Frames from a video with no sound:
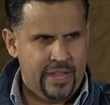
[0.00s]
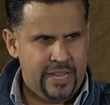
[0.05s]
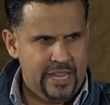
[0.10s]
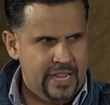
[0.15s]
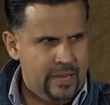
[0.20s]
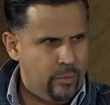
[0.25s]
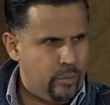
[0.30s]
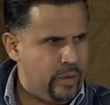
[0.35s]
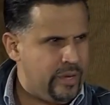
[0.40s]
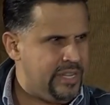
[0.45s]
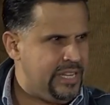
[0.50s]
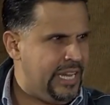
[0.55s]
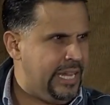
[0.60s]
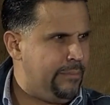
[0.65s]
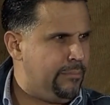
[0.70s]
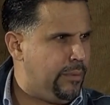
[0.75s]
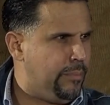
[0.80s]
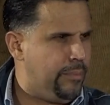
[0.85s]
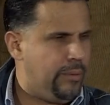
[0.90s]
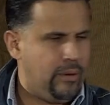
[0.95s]

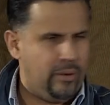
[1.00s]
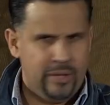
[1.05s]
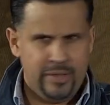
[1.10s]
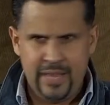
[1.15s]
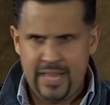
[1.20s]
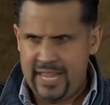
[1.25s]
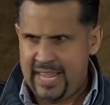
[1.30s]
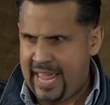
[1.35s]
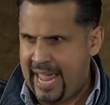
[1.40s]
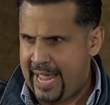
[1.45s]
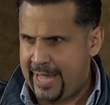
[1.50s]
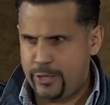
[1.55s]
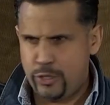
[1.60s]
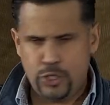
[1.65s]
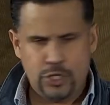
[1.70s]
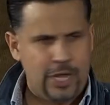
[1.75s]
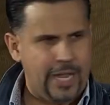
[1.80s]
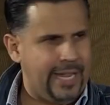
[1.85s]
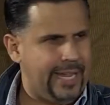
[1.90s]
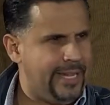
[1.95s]
irredeemable and they can't
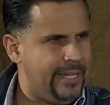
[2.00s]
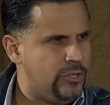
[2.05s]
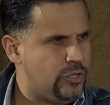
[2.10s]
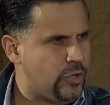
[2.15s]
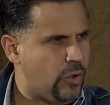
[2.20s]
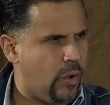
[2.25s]
change.